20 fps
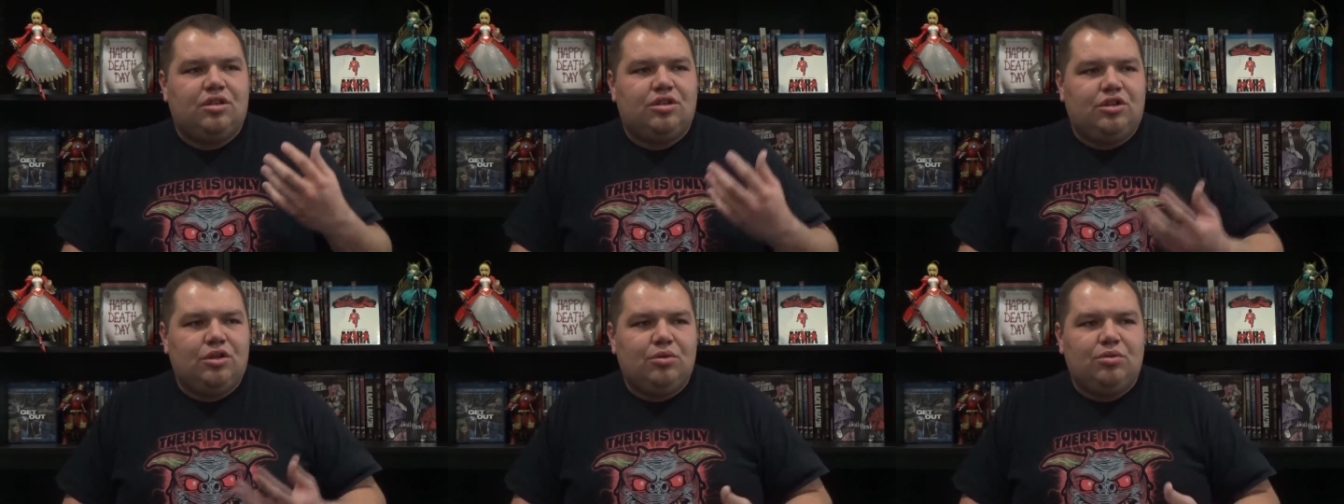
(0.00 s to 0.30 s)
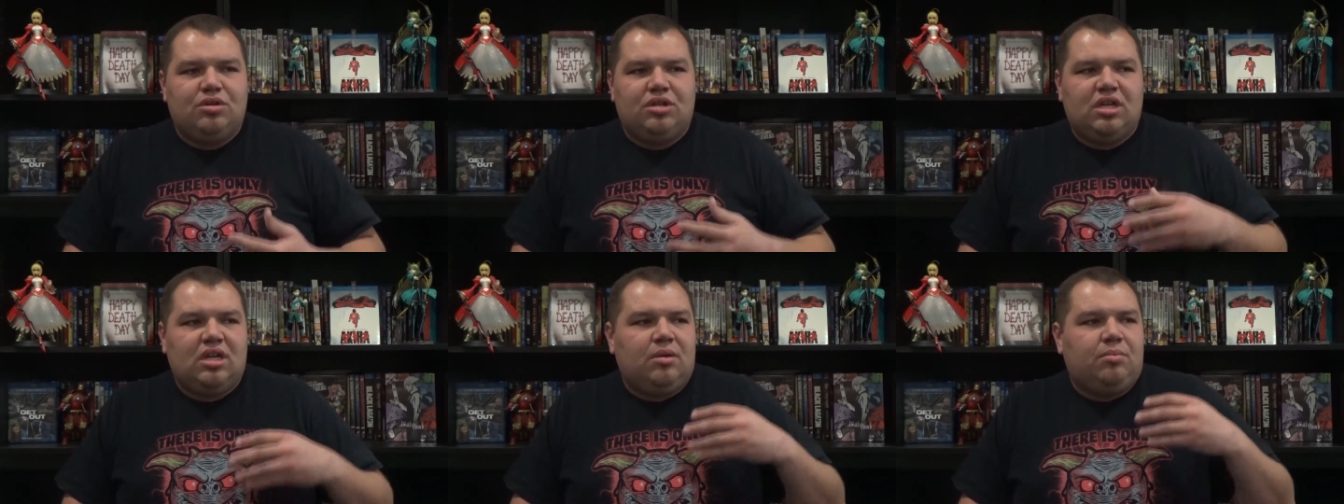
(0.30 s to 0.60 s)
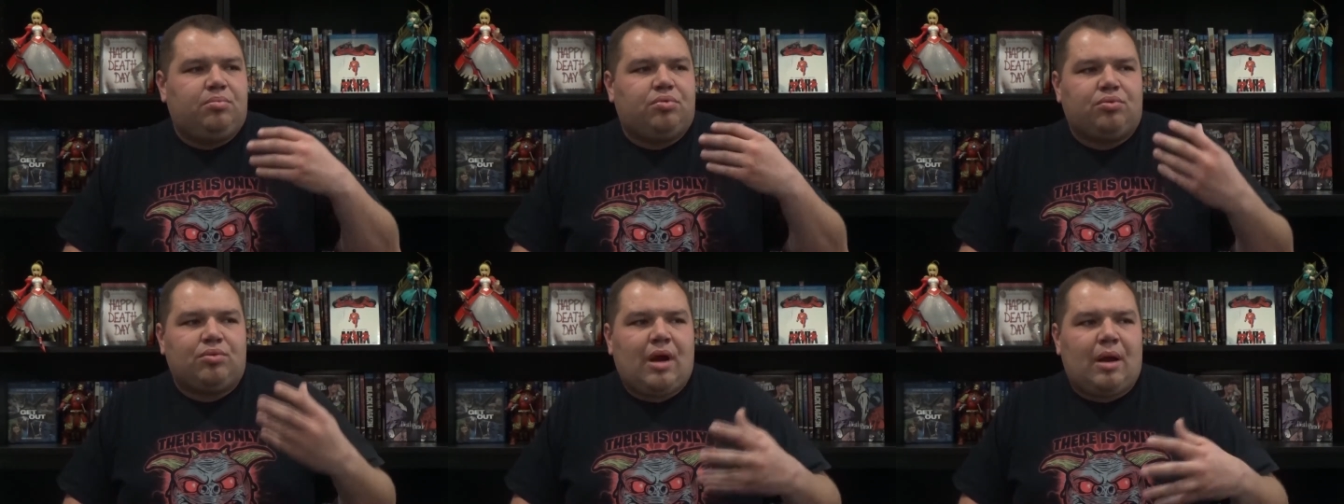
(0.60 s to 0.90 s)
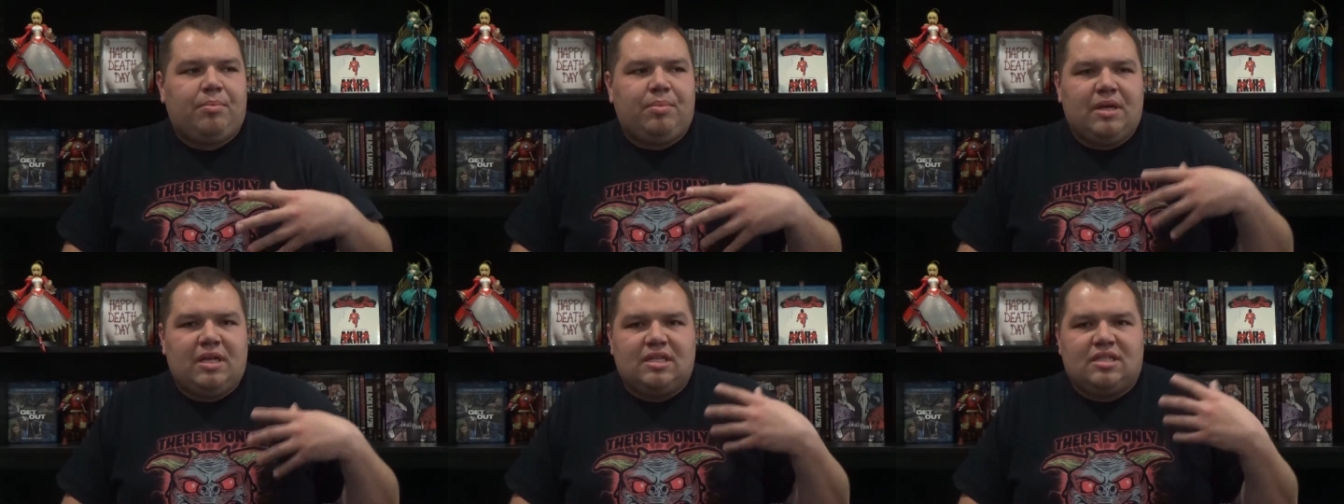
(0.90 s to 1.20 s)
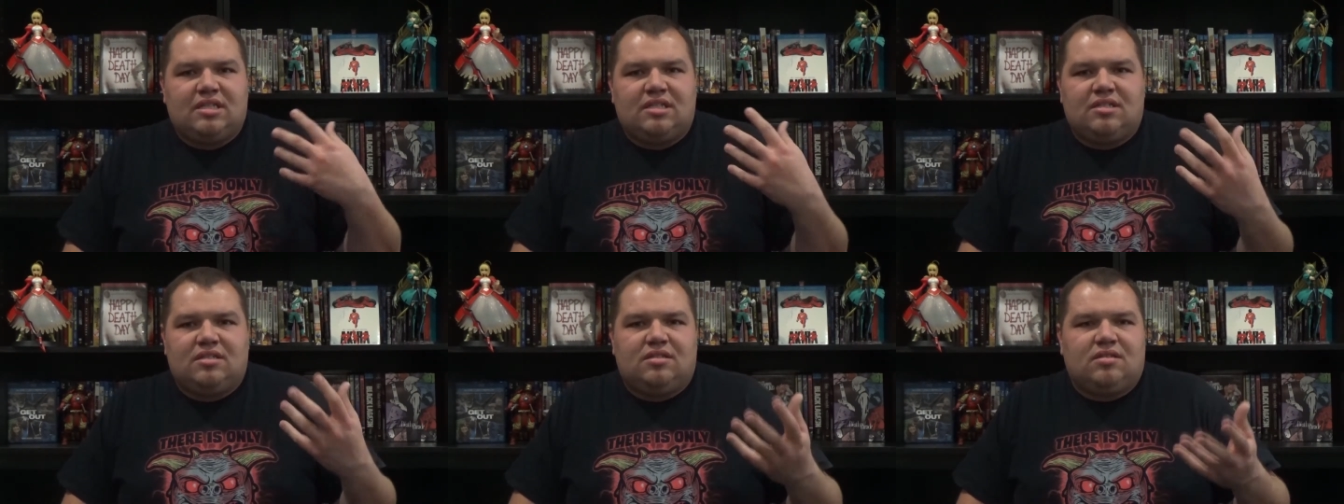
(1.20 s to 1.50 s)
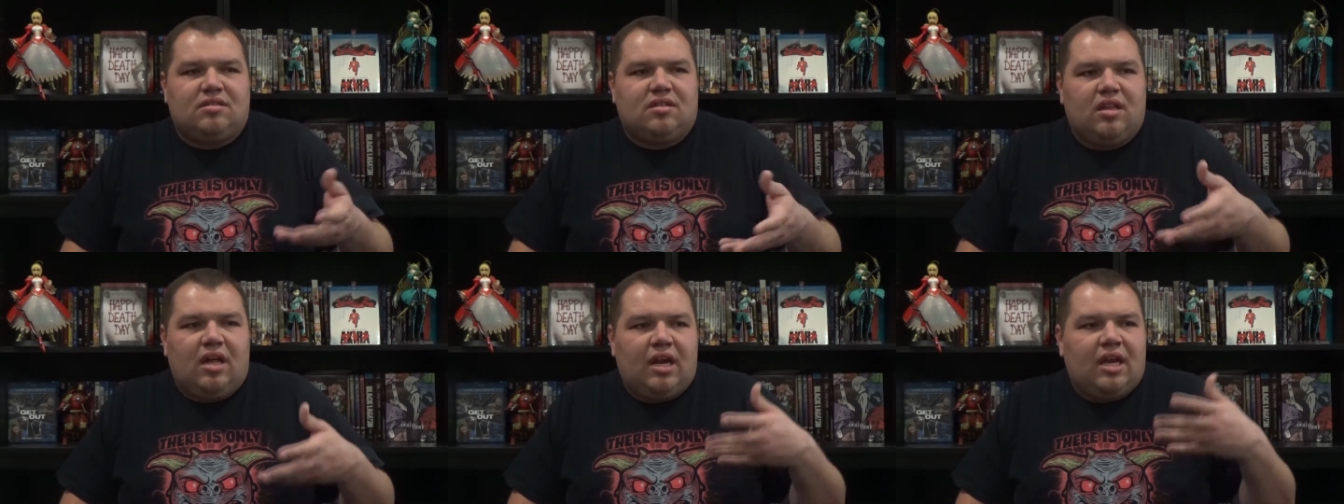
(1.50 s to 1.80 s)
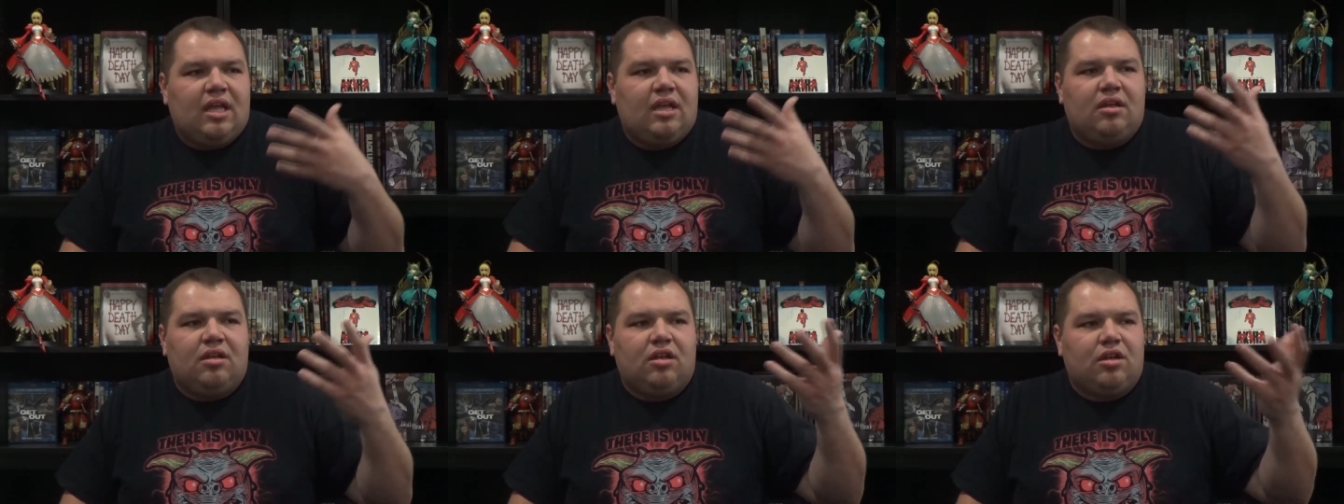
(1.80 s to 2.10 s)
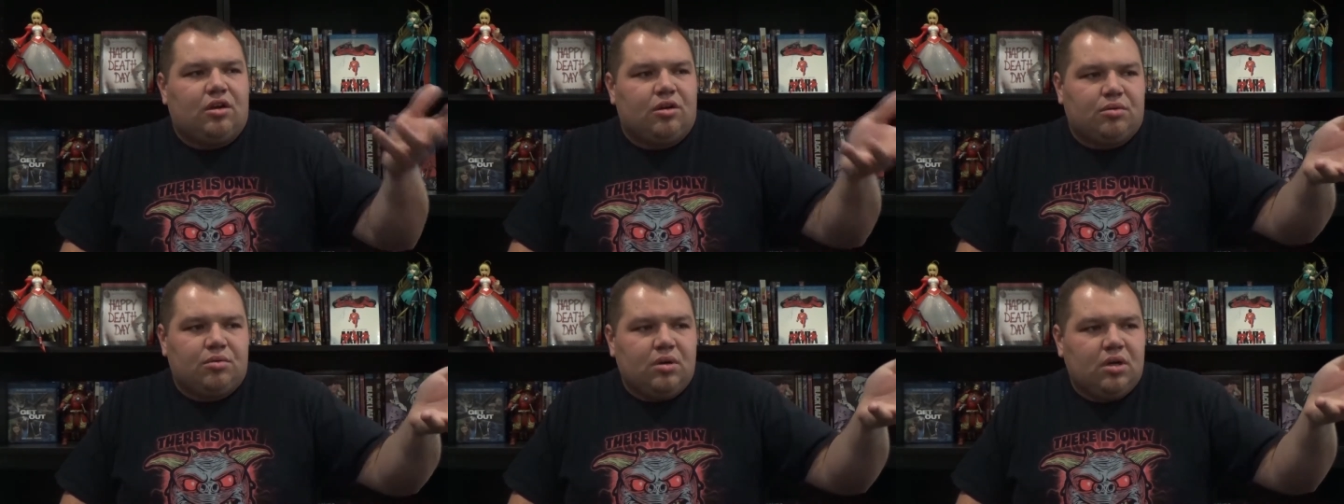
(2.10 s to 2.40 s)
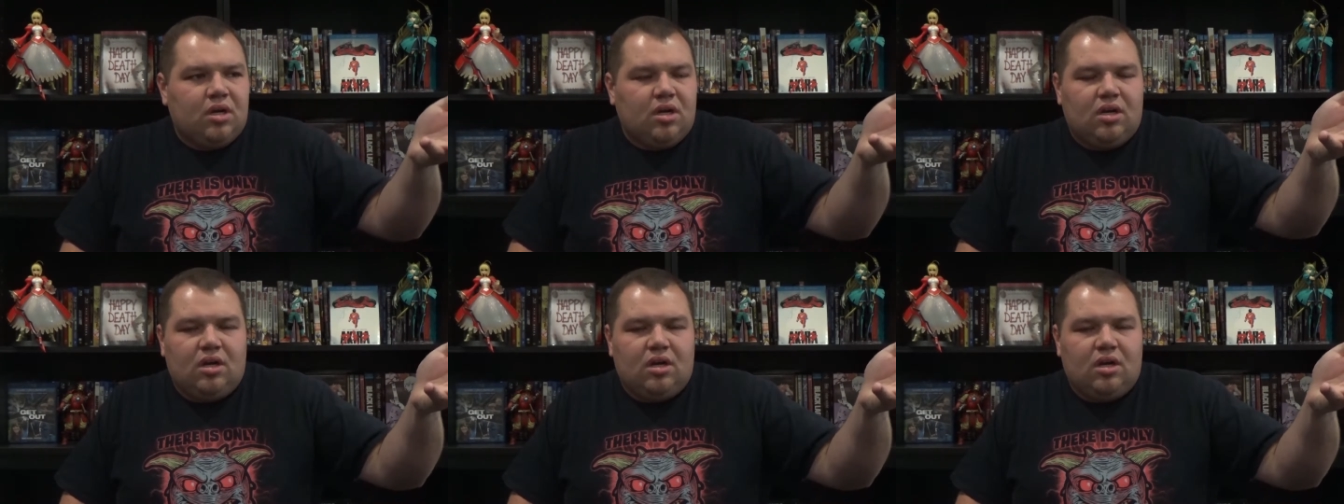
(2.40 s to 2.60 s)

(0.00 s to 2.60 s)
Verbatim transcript: douchey, preppy, slutty, you know,